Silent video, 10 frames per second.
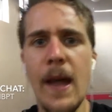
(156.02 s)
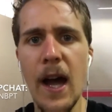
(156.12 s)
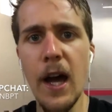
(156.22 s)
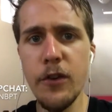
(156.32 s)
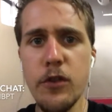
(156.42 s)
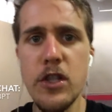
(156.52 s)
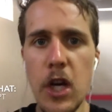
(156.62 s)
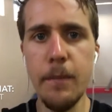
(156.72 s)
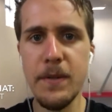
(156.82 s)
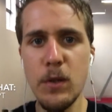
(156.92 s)
100
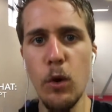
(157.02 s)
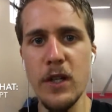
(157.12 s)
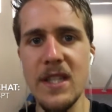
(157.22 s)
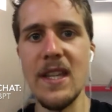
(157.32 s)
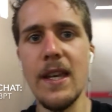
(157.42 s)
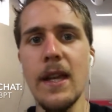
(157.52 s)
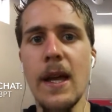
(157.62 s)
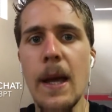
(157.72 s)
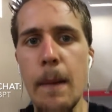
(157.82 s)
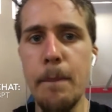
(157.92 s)
jump squats and then
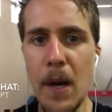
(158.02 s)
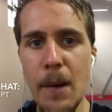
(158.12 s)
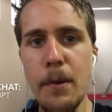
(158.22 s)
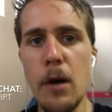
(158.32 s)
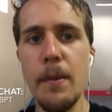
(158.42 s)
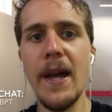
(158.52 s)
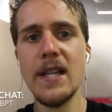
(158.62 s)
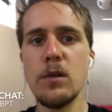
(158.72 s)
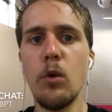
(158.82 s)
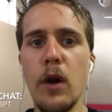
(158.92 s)
barbell back
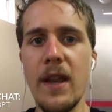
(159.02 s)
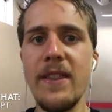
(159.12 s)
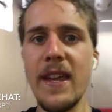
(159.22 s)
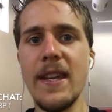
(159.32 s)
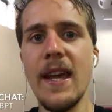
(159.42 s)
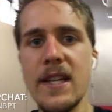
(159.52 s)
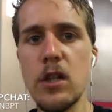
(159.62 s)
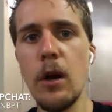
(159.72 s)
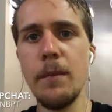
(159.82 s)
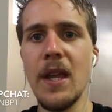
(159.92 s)
squat, and then next
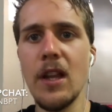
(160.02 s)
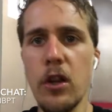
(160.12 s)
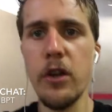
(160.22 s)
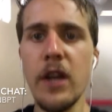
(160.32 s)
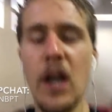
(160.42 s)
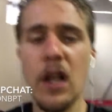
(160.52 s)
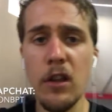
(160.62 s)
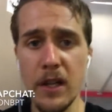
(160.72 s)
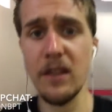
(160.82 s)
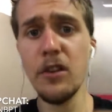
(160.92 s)
time you're going to learn,
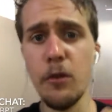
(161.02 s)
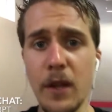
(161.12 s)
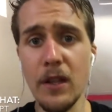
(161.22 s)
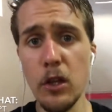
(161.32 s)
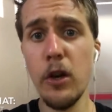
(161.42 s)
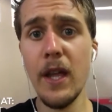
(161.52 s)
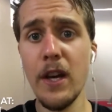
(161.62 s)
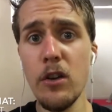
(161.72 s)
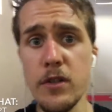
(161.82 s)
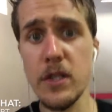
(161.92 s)
like, literally, learn how to
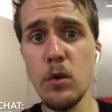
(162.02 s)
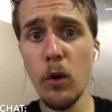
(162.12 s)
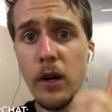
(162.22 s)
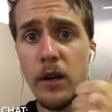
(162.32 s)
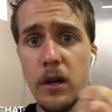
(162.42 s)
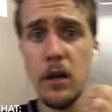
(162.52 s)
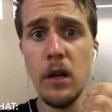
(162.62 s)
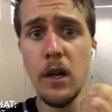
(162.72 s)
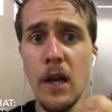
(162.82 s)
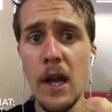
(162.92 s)
do the squat,
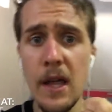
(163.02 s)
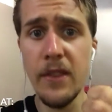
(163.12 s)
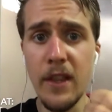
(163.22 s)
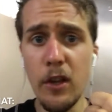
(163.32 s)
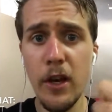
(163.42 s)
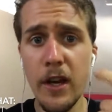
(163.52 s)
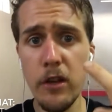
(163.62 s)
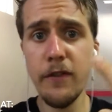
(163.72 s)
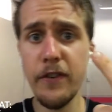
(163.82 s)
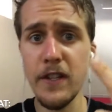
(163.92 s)
then learn how to do
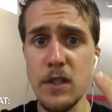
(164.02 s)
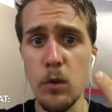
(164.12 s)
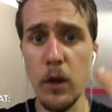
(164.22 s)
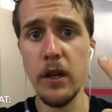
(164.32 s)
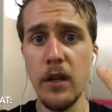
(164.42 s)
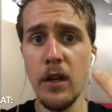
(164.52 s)
the front squat,